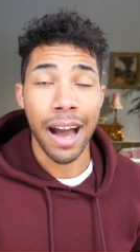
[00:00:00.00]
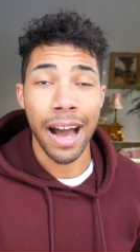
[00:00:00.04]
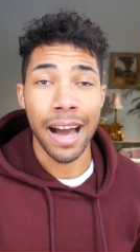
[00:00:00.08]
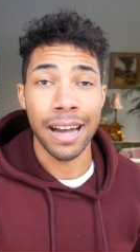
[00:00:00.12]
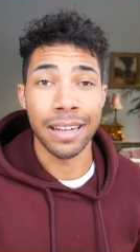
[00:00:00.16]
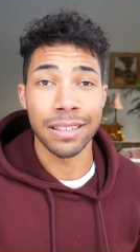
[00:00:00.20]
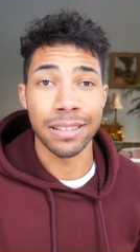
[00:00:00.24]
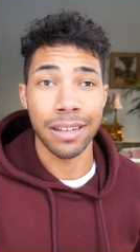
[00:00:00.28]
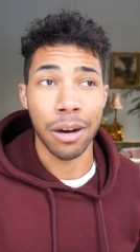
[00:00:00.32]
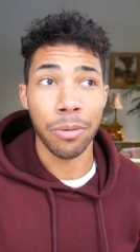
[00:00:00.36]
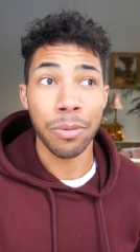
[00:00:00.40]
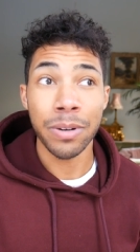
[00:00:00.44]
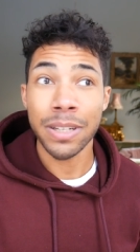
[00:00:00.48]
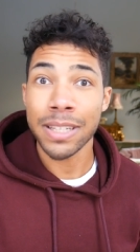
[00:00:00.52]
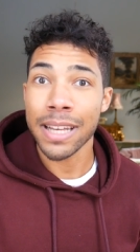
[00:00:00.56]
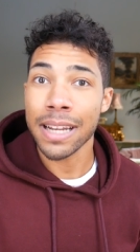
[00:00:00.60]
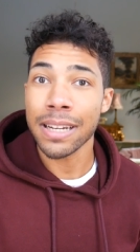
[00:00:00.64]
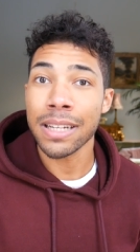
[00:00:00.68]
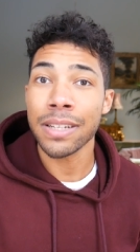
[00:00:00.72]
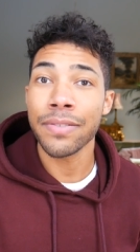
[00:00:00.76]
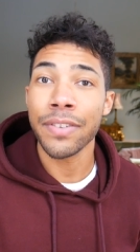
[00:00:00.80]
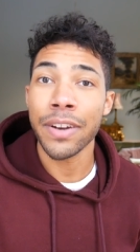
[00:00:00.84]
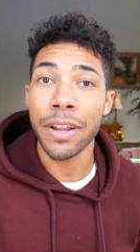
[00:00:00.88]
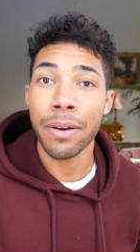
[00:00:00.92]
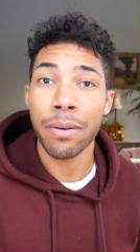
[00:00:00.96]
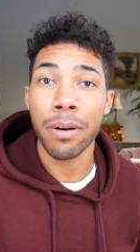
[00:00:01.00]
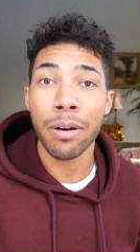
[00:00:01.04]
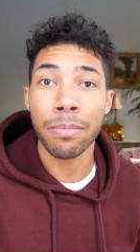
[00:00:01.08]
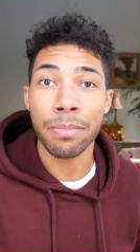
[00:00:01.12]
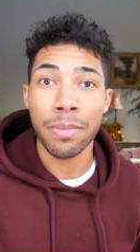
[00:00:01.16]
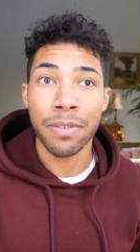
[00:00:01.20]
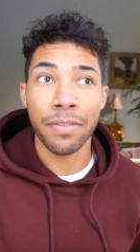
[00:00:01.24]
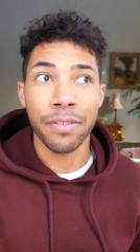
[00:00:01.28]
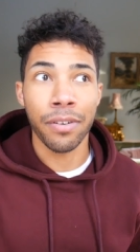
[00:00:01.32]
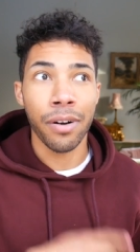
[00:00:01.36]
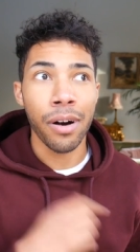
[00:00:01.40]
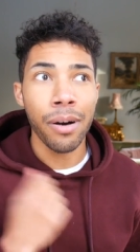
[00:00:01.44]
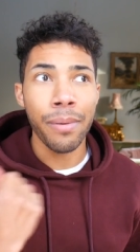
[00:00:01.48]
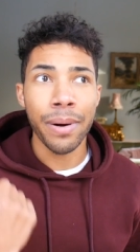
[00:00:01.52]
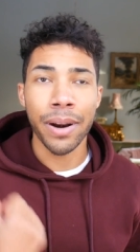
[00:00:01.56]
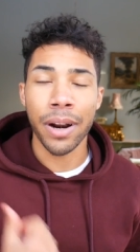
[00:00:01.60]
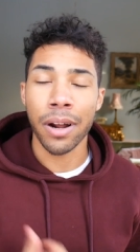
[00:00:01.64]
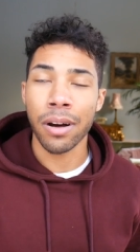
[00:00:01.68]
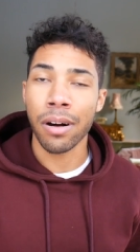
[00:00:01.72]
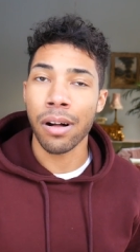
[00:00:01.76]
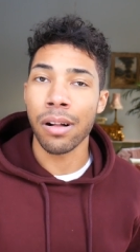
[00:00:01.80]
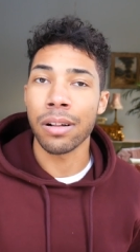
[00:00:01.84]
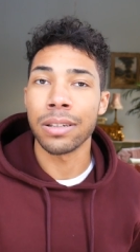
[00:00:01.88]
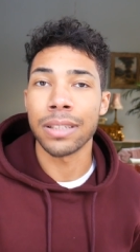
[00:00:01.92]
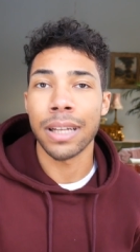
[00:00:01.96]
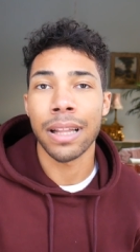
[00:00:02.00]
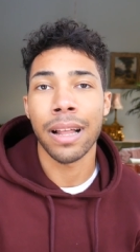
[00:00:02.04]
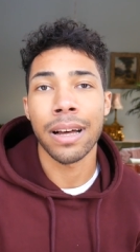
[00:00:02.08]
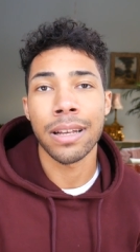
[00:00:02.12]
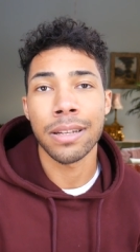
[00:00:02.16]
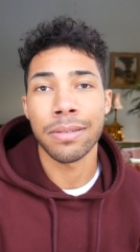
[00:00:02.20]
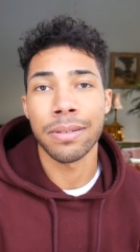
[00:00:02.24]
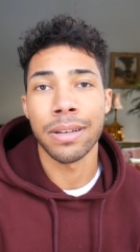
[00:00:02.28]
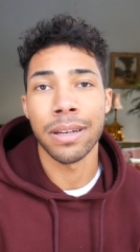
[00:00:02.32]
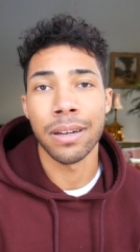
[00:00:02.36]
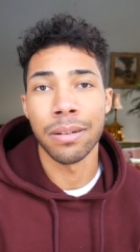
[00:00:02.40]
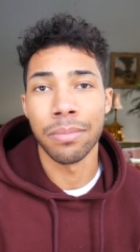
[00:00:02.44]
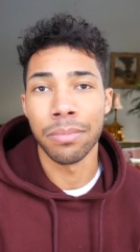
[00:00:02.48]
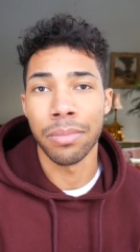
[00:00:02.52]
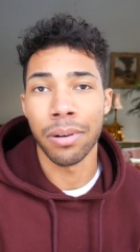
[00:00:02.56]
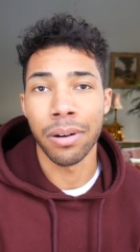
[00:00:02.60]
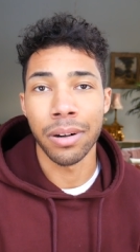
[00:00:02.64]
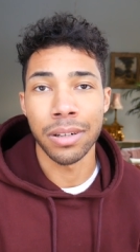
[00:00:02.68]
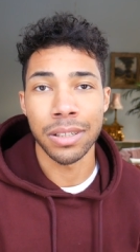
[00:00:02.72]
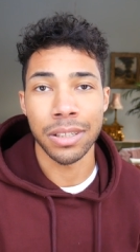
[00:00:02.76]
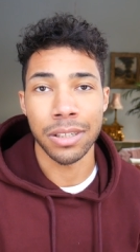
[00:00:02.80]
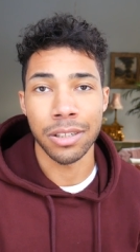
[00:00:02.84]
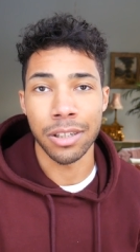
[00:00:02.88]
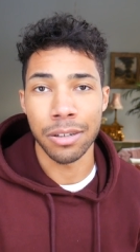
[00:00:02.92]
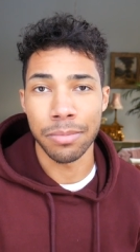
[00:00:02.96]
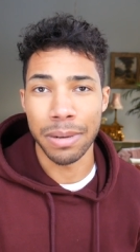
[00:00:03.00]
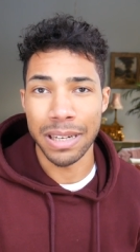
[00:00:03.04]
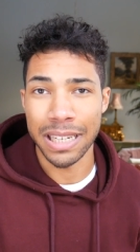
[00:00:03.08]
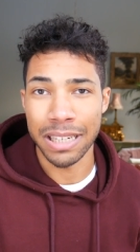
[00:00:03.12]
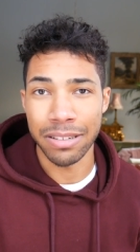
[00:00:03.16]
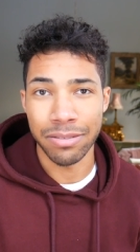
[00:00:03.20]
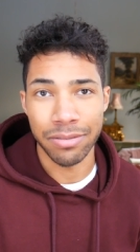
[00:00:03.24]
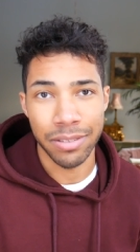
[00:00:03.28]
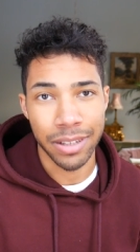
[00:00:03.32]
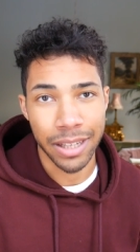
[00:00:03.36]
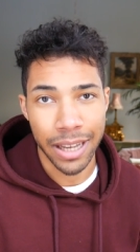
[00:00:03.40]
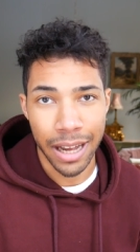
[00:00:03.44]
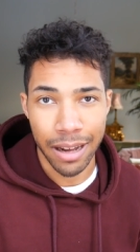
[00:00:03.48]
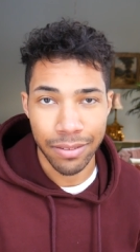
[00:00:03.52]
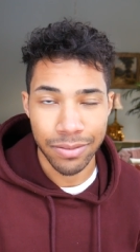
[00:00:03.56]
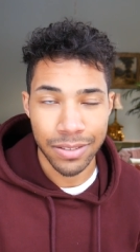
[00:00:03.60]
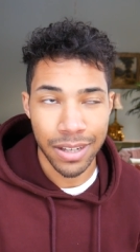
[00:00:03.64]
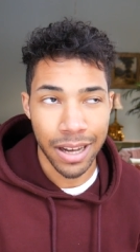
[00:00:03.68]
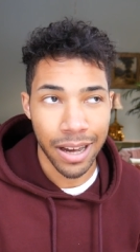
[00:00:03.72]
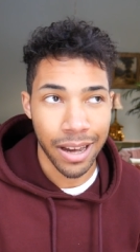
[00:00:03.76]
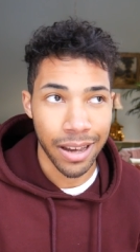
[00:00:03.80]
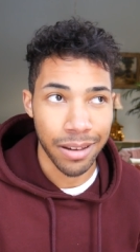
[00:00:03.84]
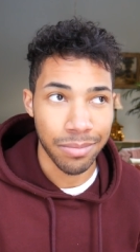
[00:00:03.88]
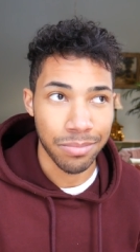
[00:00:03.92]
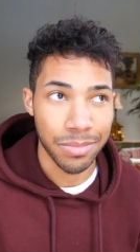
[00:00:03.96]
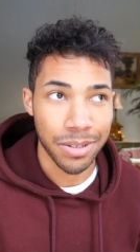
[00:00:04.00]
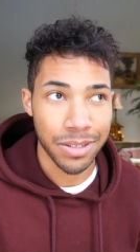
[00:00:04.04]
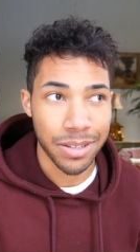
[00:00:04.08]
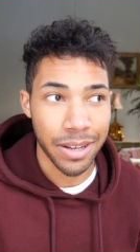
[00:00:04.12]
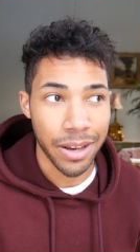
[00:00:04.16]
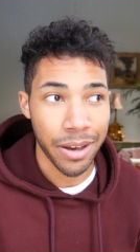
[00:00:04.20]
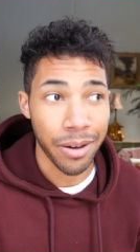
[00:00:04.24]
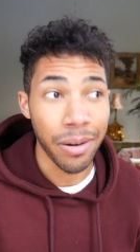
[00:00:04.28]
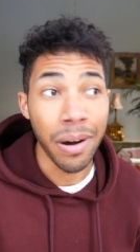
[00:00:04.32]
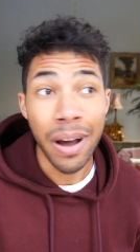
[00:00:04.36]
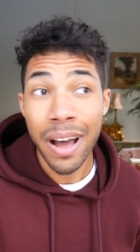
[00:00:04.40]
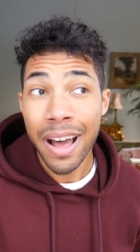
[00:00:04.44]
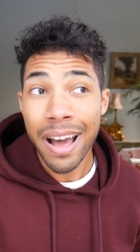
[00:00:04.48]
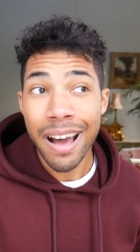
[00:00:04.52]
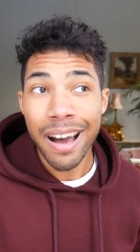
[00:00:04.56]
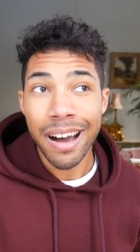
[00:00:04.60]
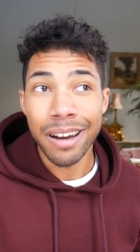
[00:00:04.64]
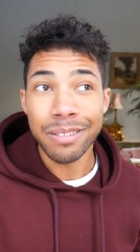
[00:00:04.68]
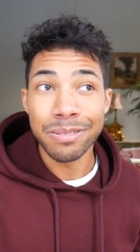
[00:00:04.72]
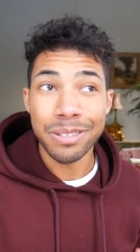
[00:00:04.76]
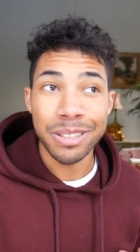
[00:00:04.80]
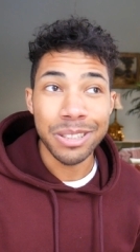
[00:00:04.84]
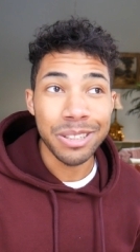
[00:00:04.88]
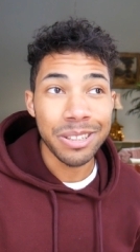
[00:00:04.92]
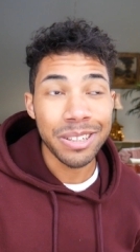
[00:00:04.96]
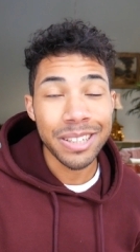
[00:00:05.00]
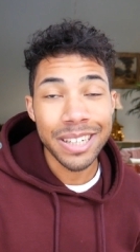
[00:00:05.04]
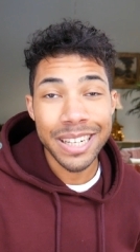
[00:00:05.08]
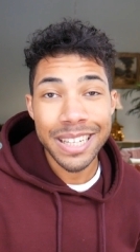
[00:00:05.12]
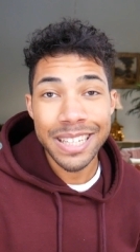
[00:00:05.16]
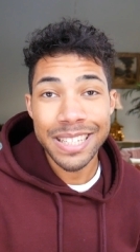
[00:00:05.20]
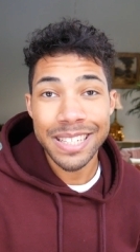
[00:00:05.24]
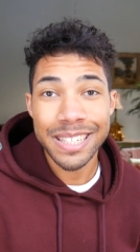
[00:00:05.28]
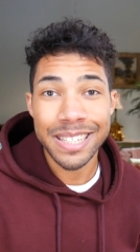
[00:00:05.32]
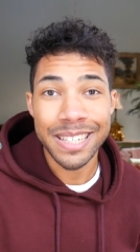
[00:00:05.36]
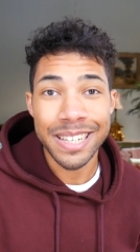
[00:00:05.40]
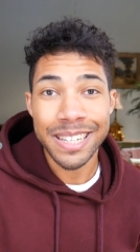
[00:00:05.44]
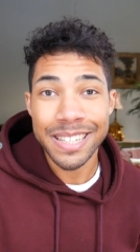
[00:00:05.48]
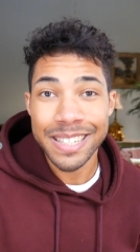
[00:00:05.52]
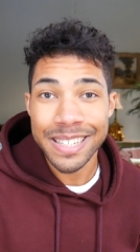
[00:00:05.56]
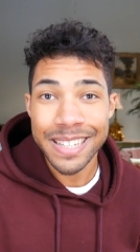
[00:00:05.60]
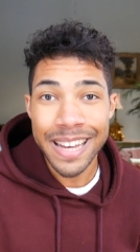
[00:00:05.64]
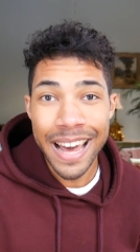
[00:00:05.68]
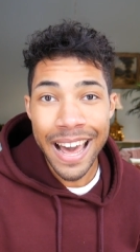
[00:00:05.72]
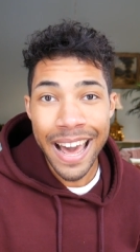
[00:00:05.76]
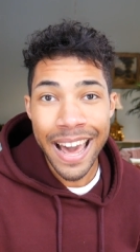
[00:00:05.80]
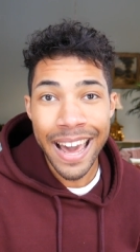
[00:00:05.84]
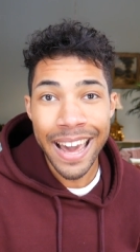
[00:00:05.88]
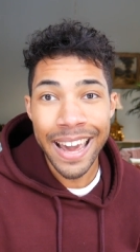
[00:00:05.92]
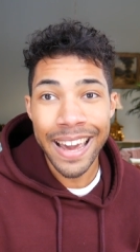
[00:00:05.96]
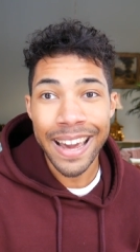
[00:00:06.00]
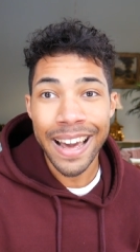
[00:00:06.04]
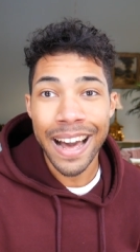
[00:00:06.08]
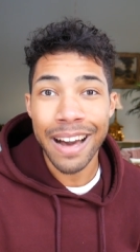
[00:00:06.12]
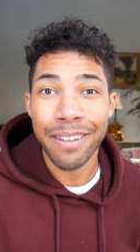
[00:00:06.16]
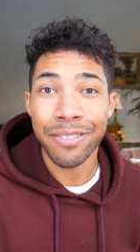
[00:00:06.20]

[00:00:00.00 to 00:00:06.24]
And I wanted to get this video up before I went on holiday last week in Portugal, but I didn't really have time. So I'm doing this today.